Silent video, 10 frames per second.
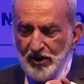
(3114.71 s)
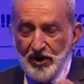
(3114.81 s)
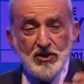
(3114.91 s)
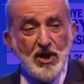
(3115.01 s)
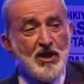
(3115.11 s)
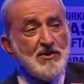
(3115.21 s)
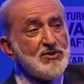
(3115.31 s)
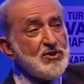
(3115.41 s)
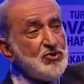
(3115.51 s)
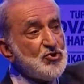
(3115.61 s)
in the 8th
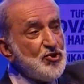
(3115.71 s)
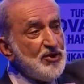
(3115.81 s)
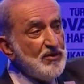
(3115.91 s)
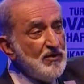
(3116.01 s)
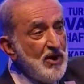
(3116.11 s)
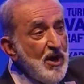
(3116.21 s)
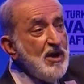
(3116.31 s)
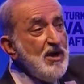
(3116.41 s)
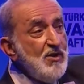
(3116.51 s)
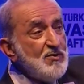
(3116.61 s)

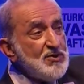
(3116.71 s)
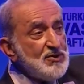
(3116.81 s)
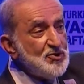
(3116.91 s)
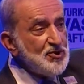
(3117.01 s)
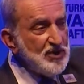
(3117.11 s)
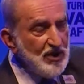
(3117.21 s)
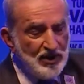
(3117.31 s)
century,